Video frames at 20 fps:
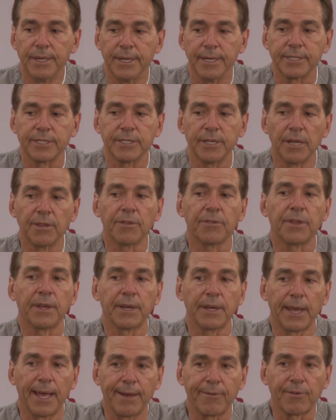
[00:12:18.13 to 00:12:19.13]
It's another
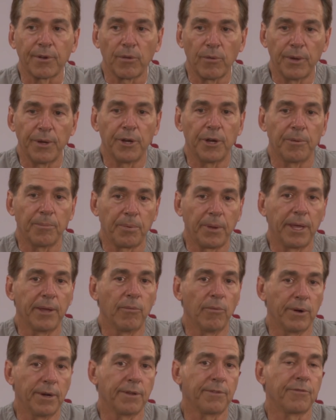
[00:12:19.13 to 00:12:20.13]
thing to have to go in there and play
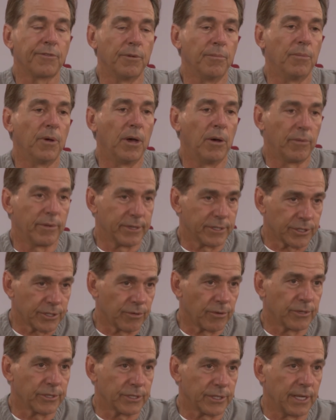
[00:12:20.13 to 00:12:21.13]
winning football when the
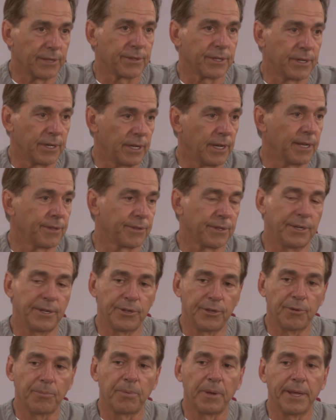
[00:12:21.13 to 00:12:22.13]
score is nothing to nothing
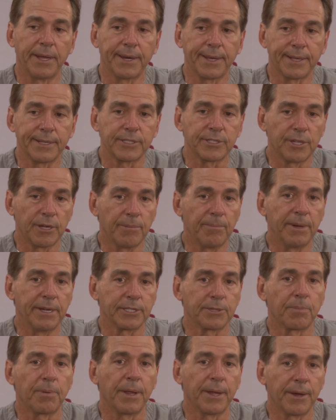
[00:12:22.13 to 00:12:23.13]
and you're playing against their
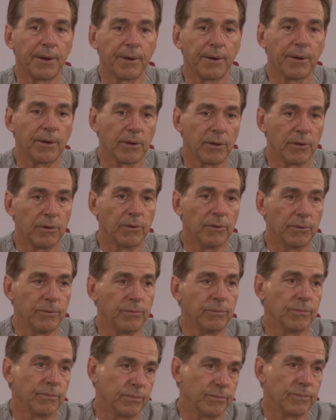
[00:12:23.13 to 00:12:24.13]
best player
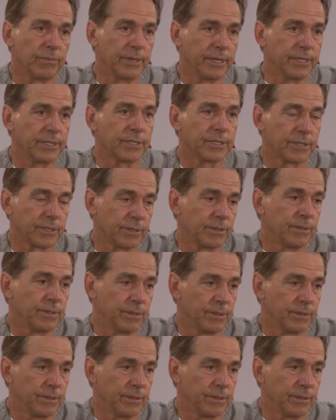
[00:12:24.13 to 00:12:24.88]
who is